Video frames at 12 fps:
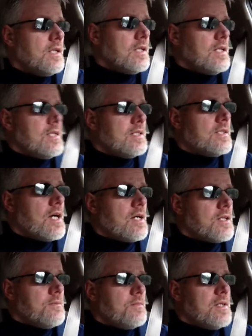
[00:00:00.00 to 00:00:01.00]
Get it
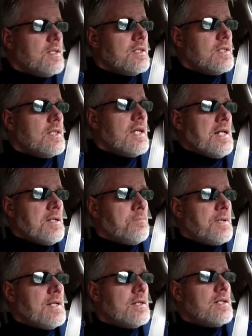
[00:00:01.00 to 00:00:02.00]
documented and
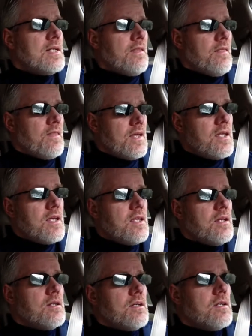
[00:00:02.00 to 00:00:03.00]
appeal it
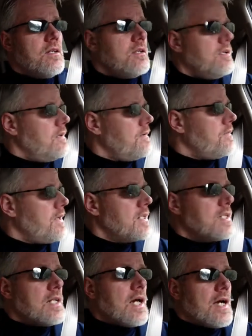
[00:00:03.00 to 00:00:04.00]
then if they
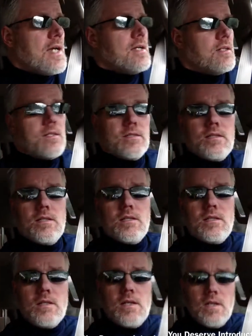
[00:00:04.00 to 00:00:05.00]
deny it. Because
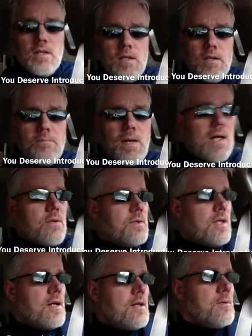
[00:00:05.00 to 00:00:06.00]
back
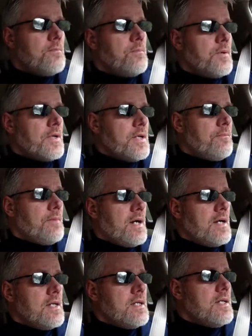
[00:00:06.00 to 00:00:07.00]
when I put in
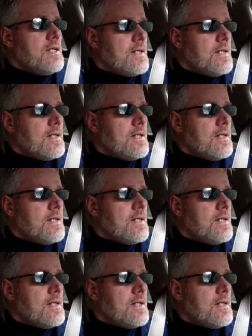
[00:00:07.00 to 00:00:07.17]
my